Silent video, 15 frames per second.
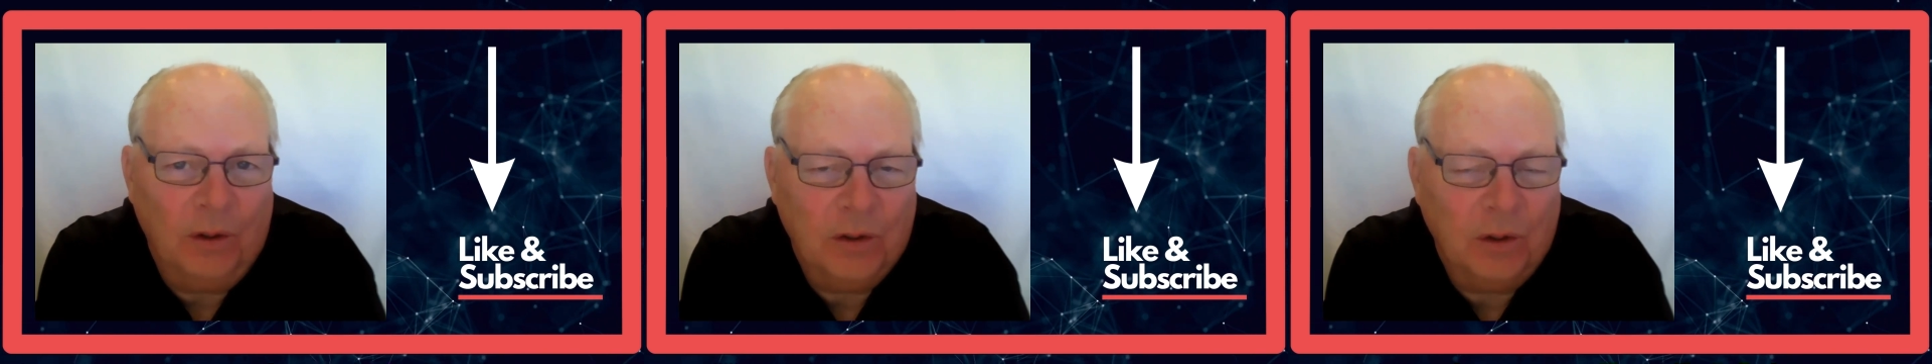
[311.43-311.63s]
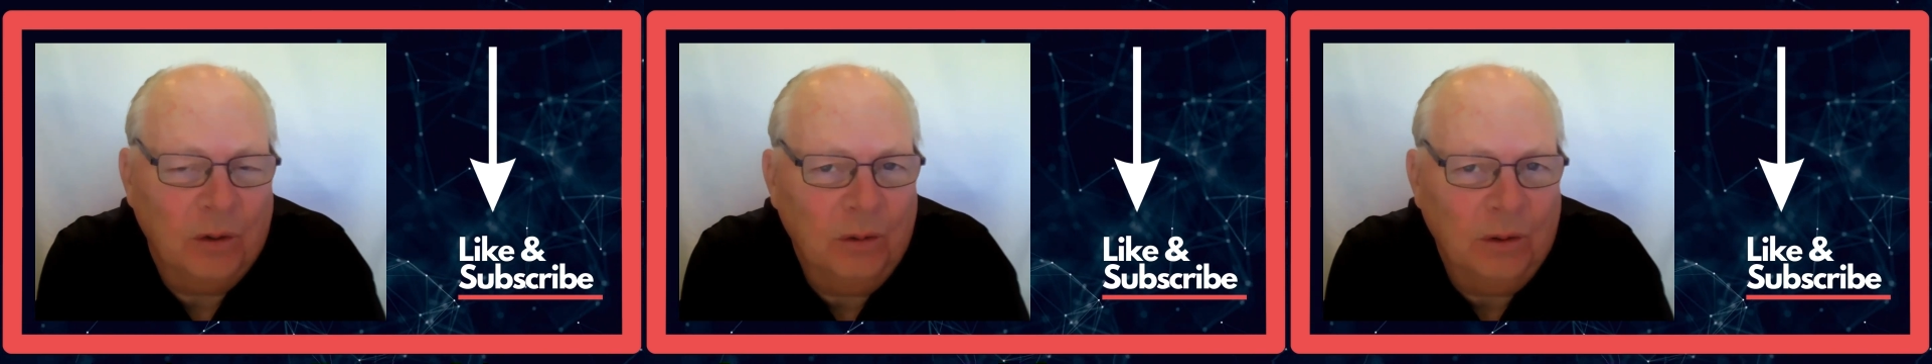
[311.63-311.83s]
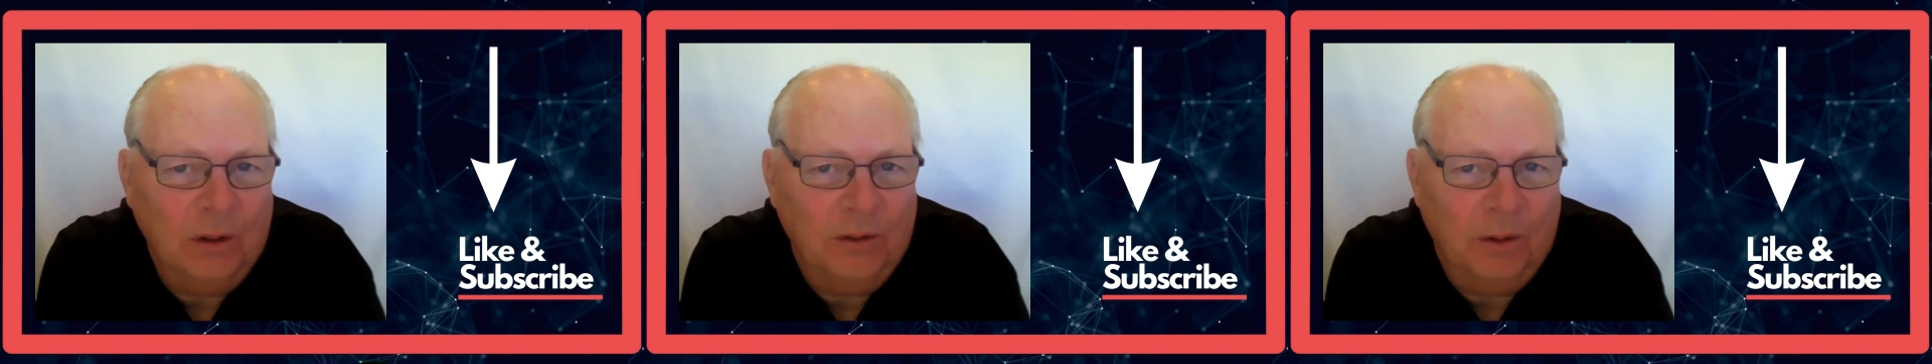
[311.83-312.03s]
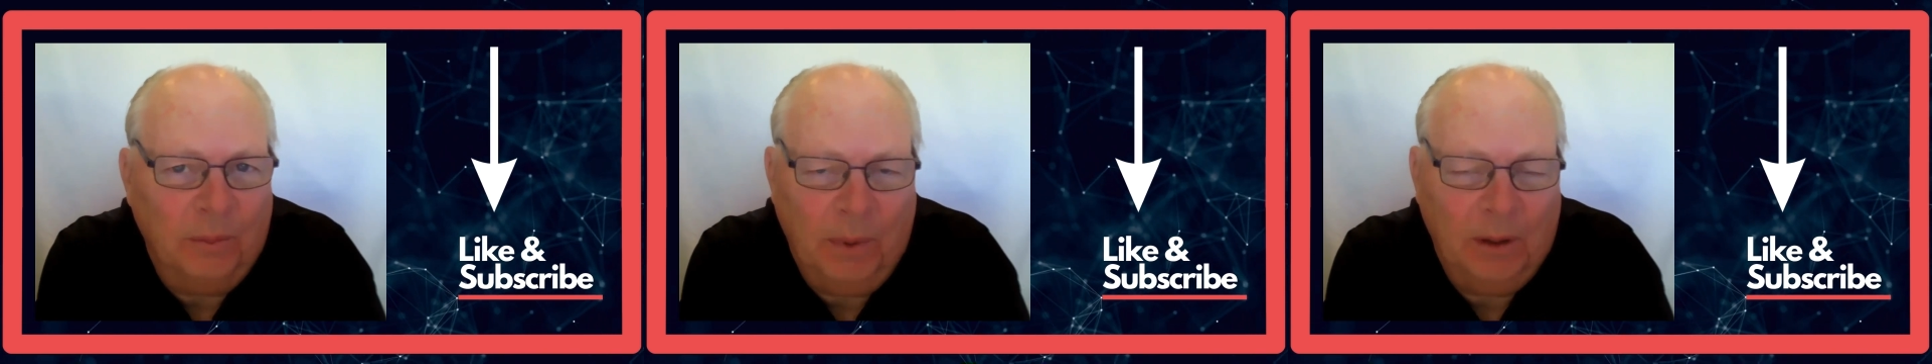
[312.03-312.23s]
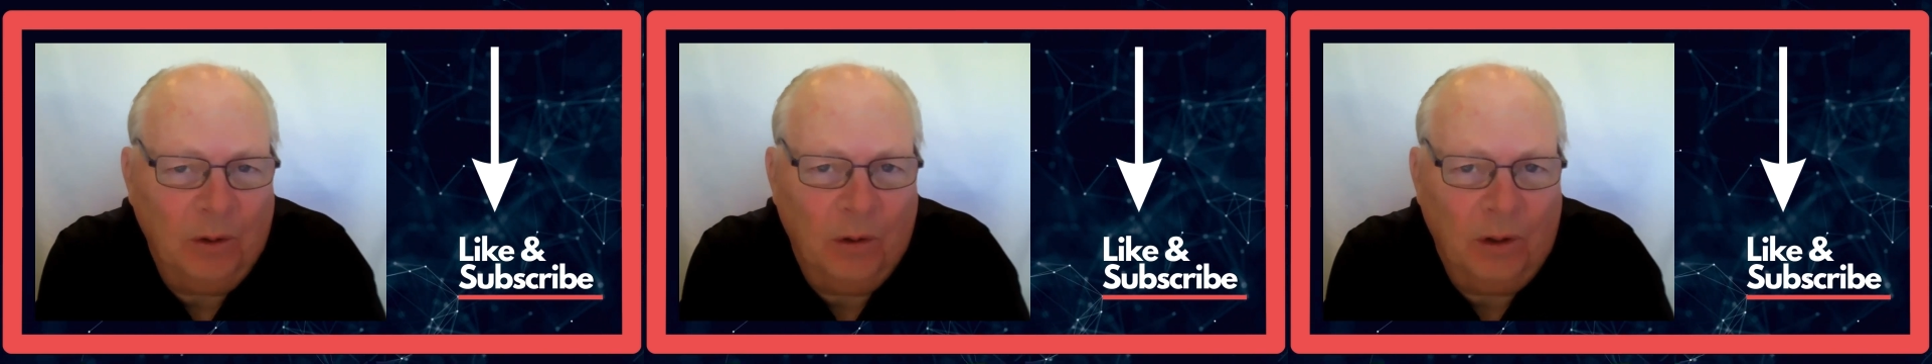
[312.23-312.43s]
school, to
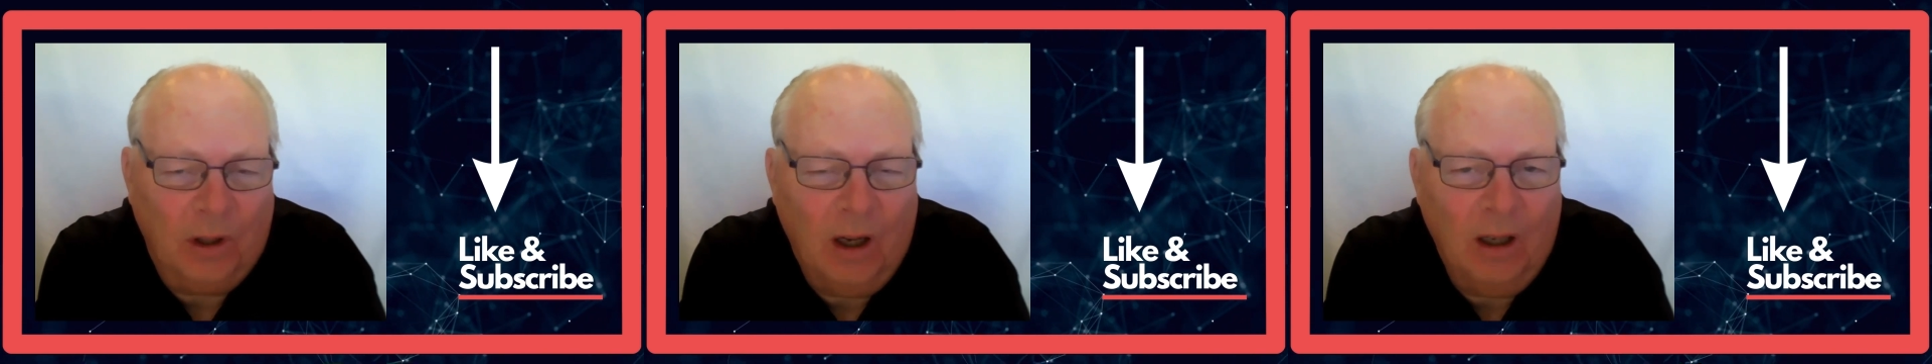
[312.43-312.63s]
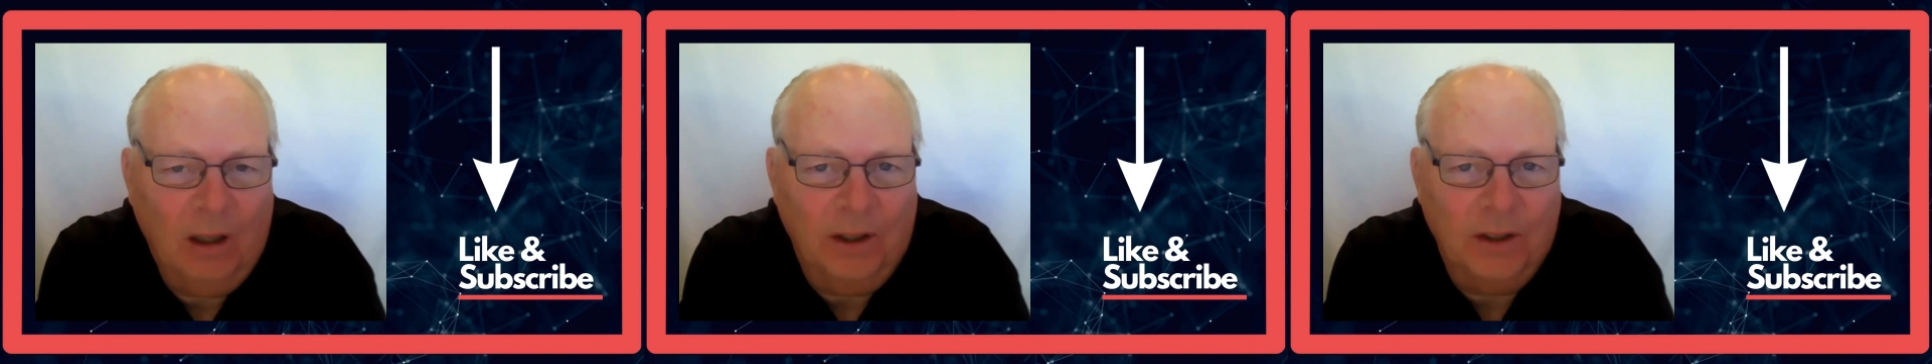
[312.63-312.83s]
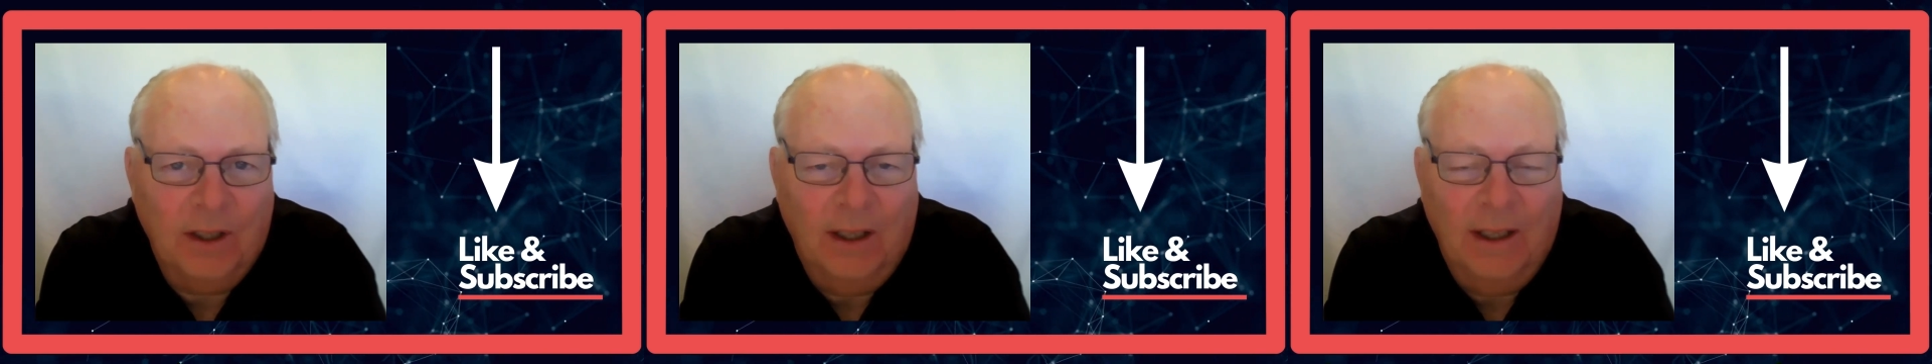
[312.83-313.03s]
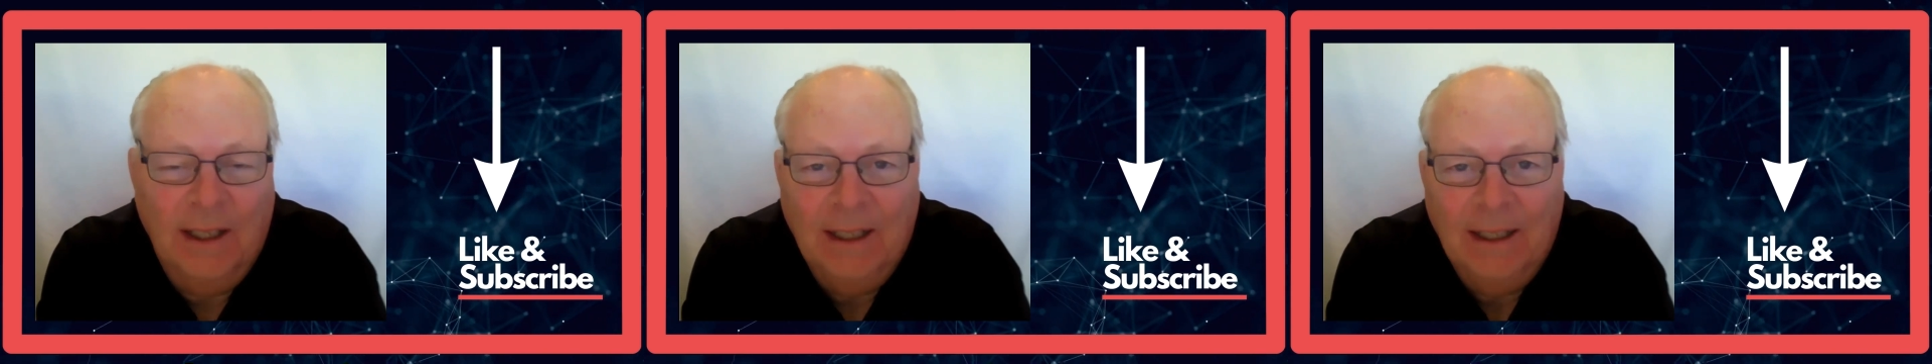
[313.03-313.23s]
be able to go to college.